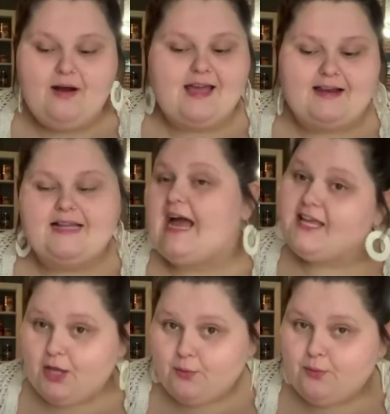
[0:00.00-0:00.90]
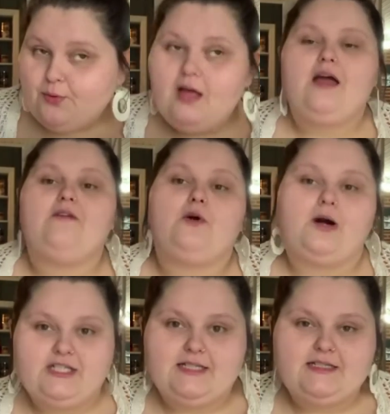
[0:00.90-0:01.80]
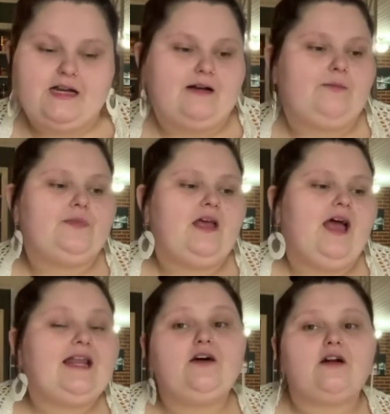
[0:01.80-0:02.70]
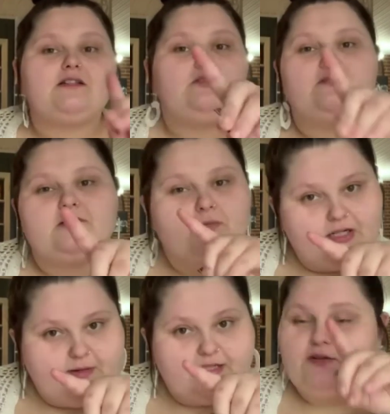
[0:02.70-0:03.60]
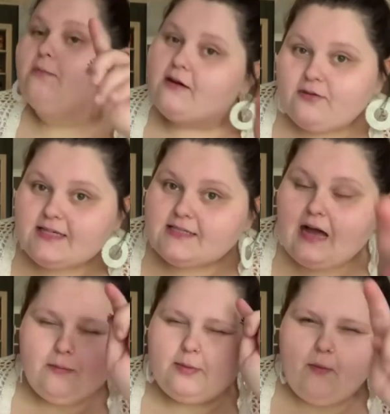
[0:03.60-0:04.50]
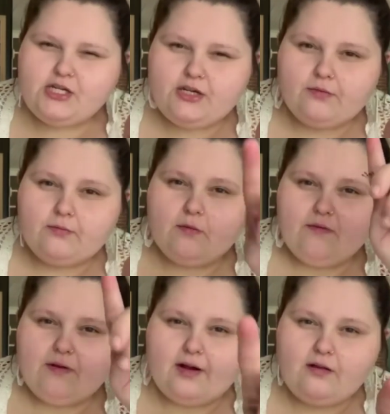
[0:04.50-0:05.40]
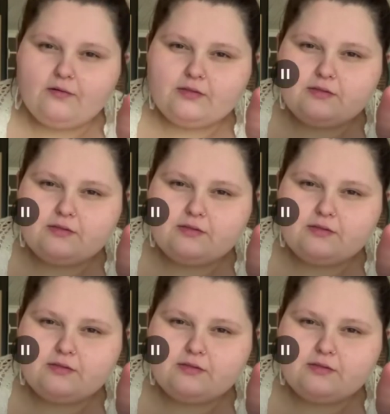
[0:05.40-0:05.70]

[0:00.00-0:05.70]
Again, I tag you if you're watching this. Um, and I know there are some YouTubers who watch me, so you better do this. I will be watching you very close.